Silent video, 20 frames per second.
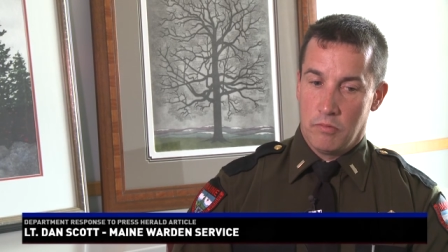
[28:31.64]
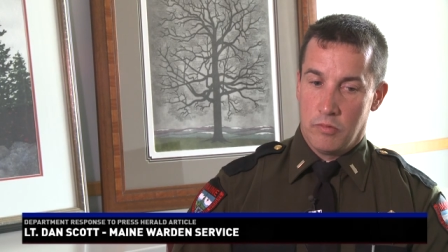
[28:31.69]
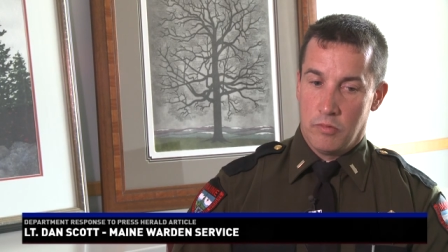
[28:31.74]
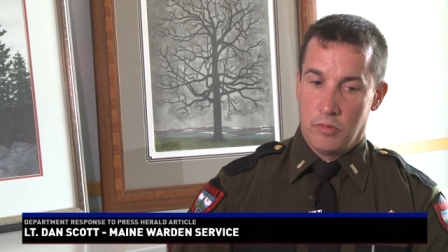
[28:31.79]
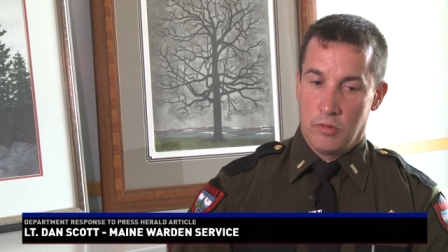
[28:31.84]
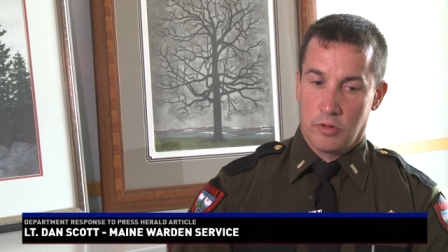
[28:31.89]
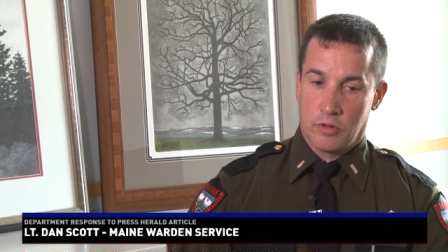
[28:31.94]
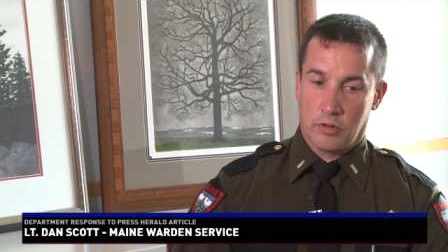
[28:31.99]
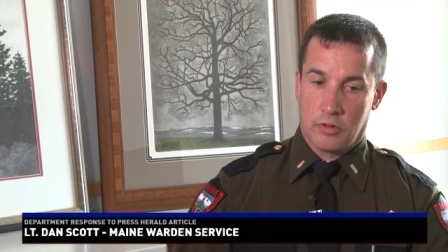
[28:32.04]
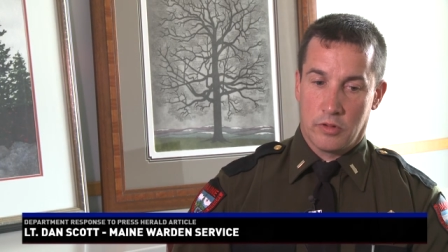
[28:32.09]

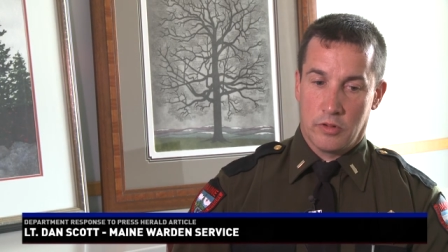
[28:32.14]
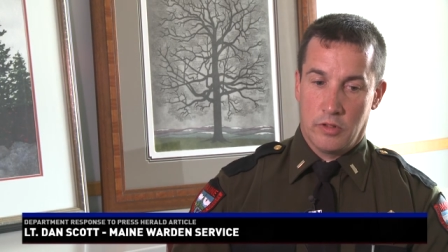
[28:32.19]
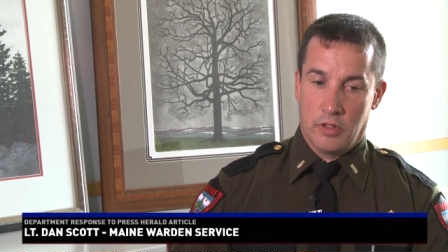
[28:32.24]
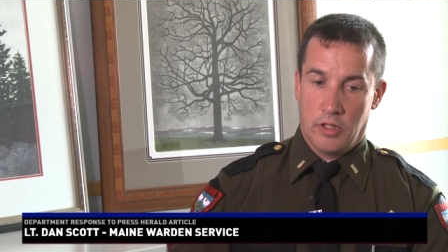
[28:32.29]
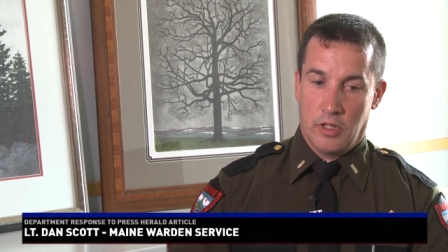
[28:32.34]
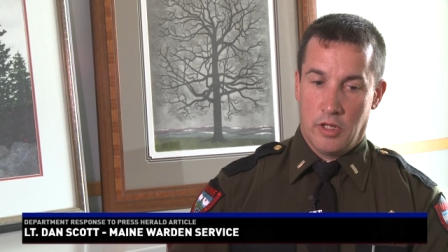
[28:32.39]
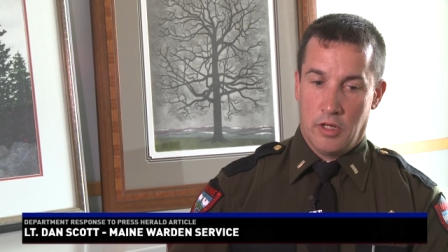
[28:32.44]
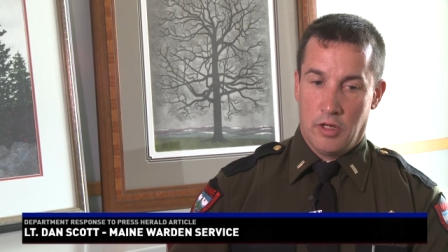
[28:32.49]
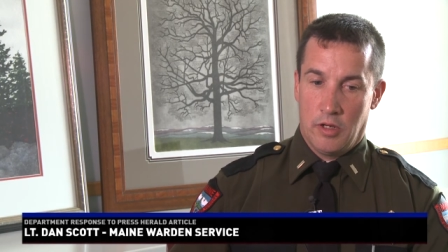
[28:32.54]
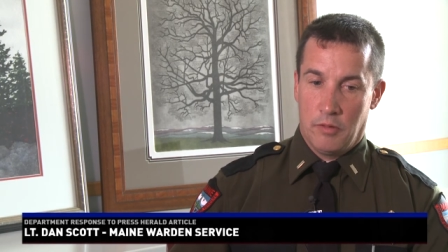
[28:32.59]
looked,
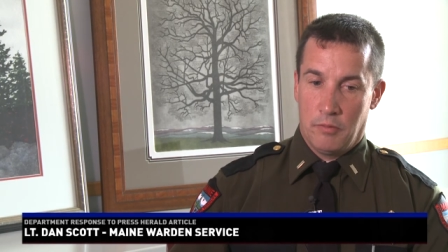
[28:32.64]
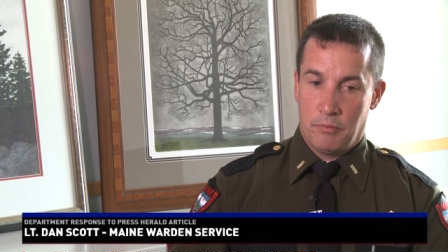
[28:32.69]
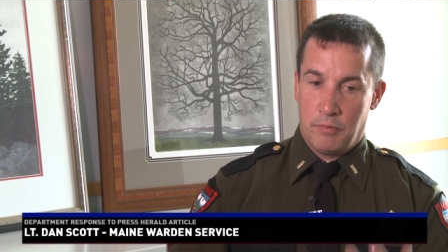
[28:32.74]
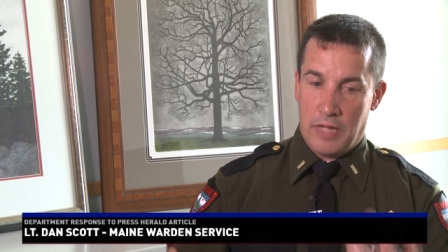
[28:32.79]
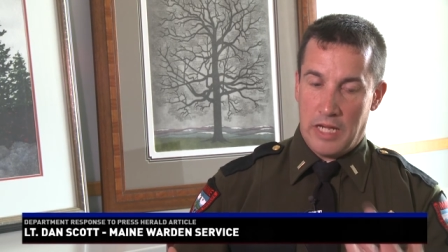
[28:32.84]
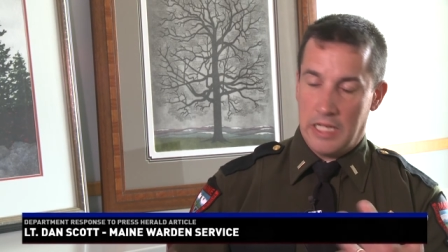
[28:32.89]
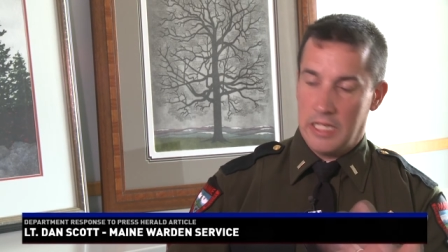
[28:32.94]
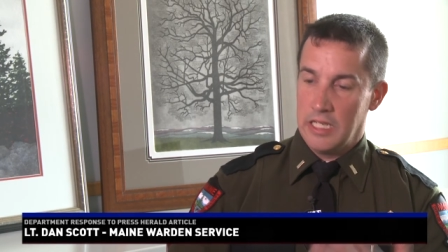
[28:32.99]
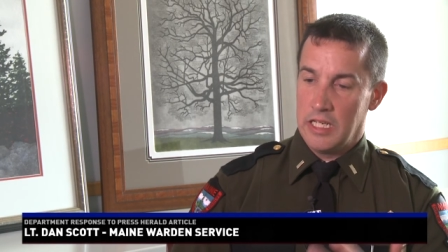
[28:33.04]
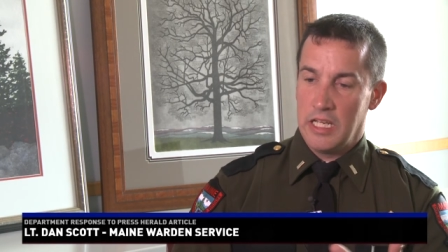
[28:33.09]
uh,
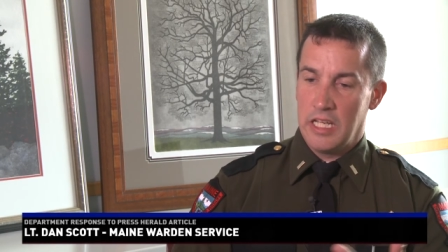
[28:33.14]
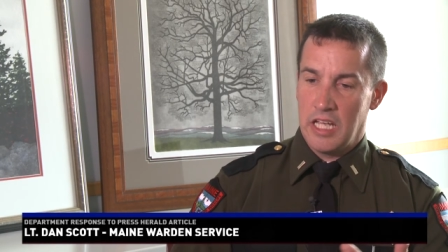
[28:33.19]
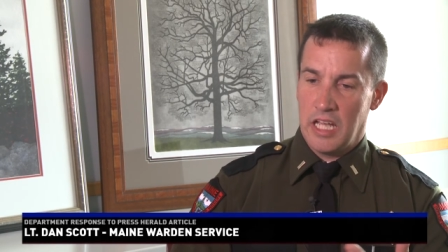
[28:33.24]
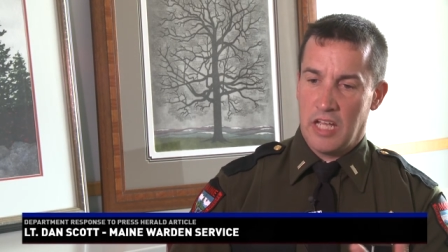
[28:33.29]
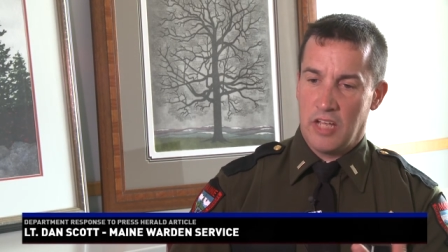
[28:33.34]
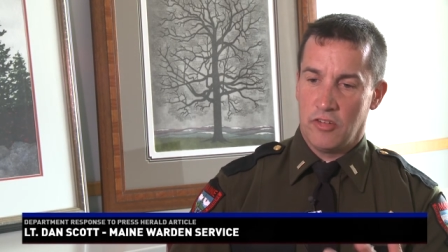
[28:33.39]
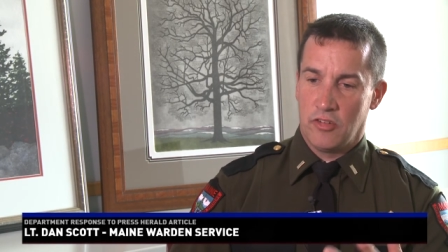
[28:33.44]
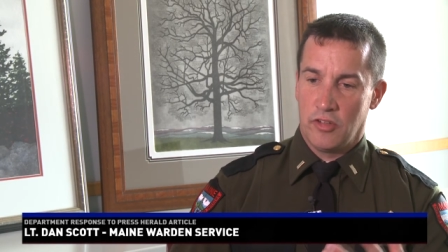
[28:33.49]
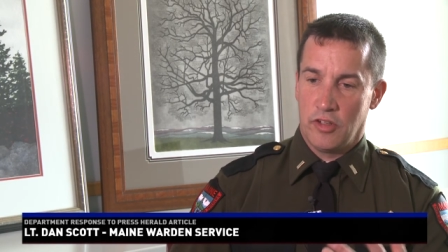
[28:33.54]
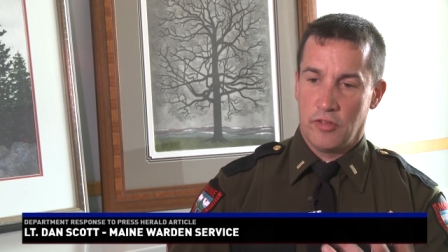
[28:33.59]
painted it
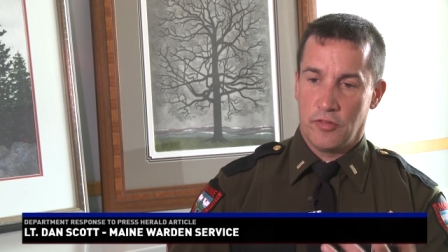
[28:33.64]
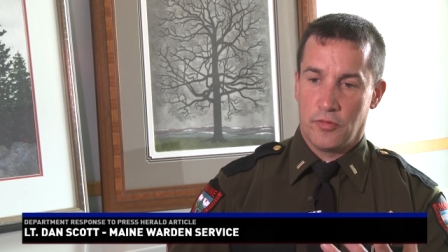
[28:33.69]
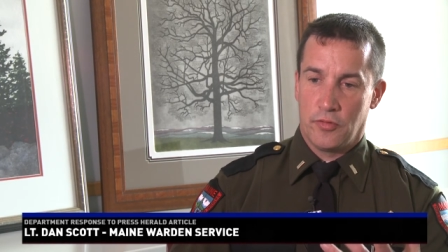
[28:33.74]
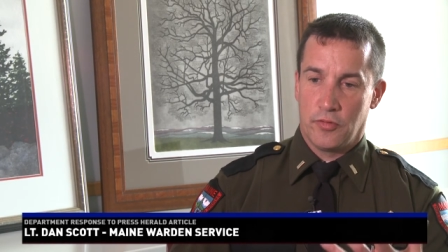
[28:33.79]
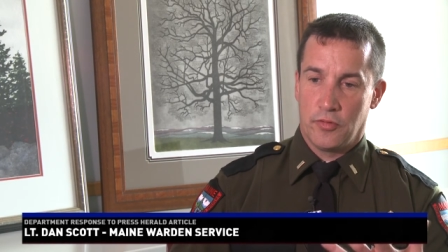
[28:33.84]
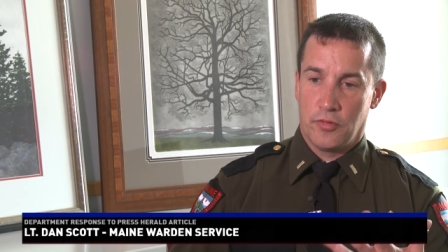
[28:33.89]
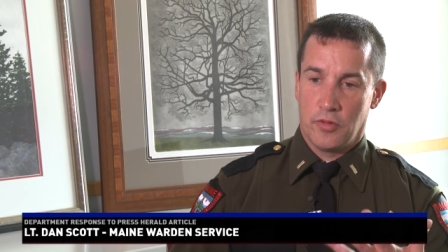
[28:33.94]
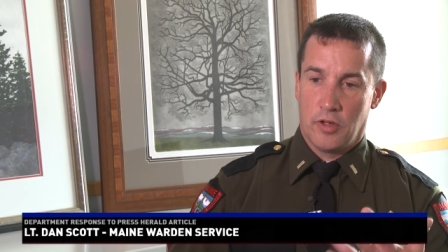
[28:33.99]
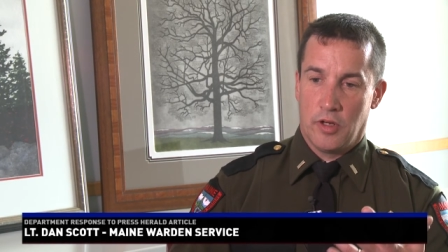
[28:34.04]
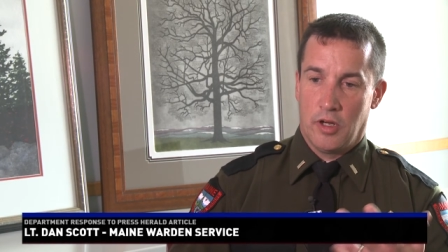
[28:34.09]
as if,
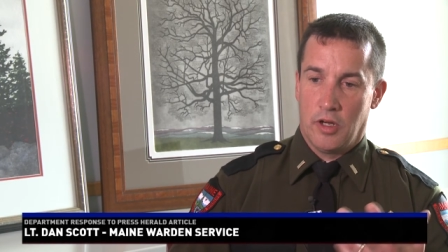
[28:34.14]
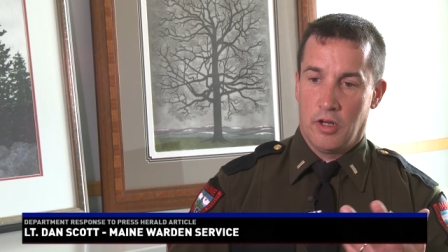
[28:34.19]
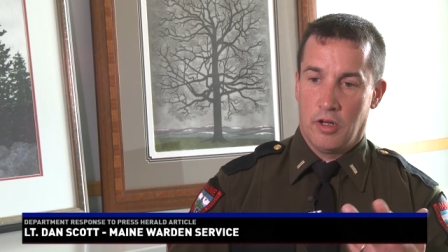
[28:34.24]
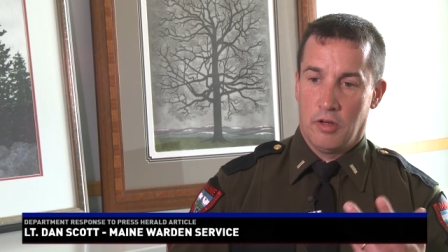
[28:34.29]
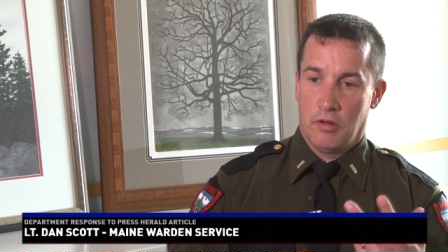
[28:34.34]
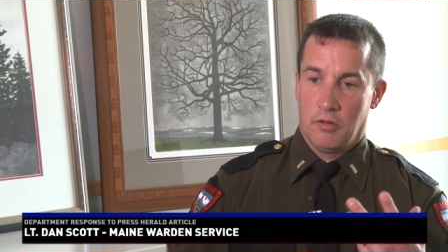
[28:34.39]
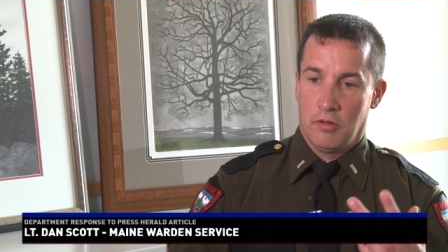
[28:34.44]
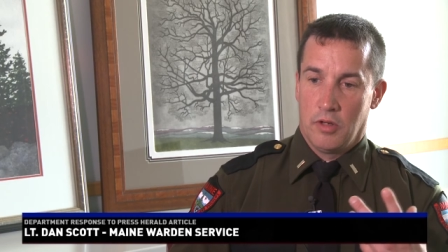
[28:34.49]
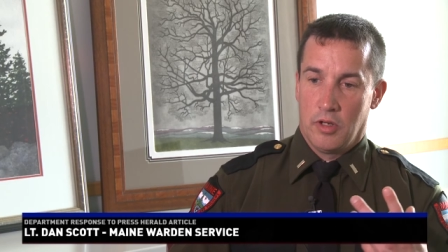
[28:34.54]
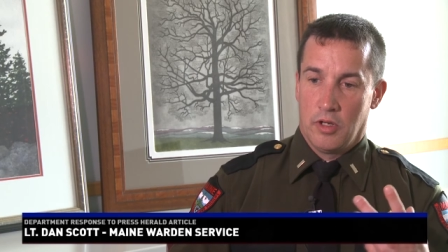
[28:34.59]
uh,